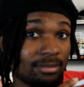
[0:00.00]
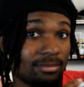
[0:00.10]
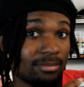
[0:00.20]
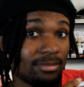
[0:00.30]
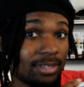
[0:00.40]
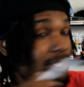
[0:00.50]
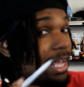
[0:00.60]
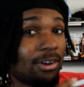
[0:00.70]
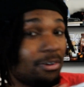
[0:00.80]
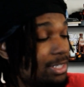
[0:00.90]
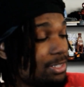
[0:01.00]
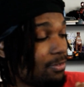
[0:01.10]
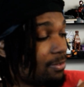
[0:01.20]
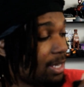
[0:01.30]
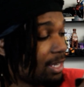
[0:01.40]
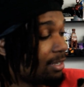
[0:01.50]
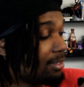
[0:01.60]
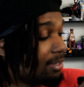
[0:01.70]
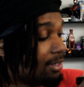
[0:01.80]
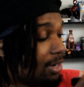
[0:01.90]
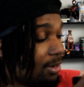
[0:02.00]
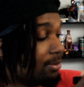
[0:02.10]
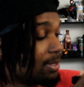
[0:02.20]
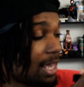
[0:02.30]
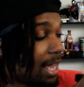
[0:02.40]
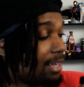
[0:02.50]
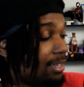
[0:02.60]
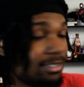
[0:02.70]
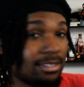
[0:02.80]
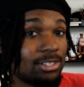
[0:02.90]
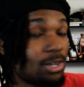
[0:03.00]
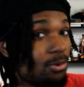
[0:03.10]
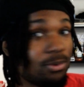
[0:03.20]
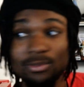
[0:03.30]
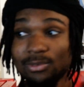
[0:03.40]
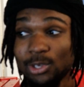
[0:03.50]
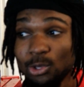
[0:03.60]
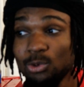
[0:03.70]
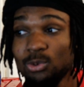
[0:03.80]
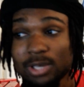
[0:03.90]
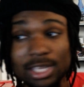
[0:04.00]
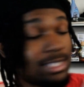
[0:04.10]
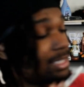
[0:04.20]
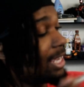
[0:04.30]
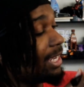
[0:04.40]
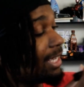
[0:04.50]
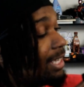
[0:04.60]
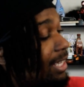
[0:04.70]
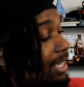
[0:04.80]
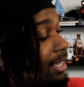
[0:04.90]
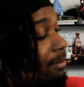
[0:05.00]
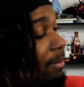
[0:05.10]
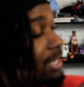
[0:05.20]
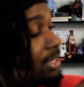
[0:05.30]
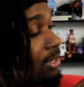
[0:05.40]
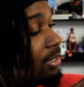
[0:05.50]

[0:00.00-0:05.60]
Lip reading: It's not going to register for him to kick. No, it's not. So you need to make sure